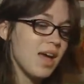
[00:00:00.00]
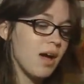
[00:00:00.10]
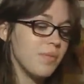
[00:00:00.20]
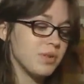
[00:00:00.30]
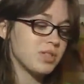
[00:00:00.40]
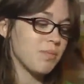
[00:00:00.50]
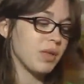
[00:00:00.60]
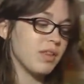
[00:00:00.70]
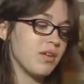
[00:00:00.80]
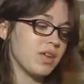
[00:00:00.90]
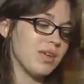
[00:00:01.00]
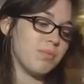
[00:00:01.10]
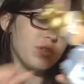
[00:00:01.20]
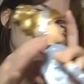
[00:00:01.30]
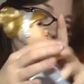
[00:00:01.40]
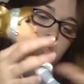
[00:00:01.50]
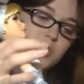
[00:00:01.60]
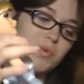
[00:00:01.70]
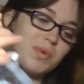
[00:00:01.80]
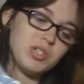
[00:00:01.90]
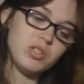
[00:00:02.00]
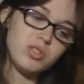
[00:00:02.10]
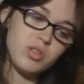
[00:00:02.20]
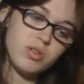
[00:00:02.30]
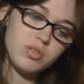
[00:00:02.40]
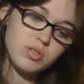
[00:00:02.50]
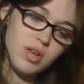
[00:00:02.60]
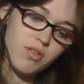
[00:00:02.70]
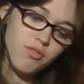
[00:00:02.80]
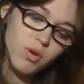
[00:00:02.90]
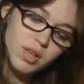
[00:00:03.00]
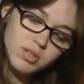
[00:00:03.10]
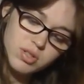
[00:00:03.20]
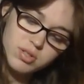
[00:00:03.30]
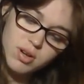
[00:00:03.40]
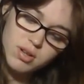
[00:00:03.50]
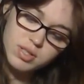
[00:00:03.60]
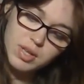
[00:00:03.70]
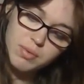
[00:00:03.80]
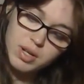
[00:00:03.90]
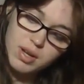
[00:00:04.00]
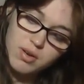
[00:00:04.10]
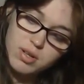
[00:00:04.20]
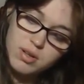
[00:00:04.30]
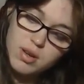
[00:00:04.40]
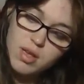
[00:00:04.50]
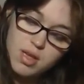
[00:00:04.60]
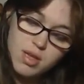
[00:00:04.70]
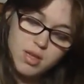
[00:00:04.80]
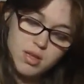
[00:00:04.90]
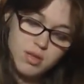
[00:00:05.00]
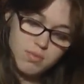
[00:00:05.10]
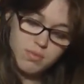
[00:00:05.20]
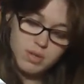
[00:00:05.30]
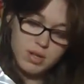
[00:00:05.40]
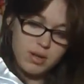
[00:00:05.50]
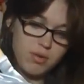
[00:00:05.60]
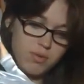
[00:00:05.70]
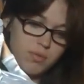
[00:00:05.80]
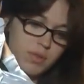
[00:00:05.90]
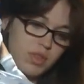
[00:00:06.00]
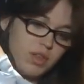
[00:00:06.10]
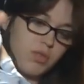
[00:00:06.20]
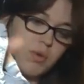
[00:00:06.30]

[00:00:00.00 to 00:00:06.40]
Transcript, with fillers: Um, there's something in there to keep the skirt super rigid. So there's four layers to skirt. Is that what I counted? I do. I think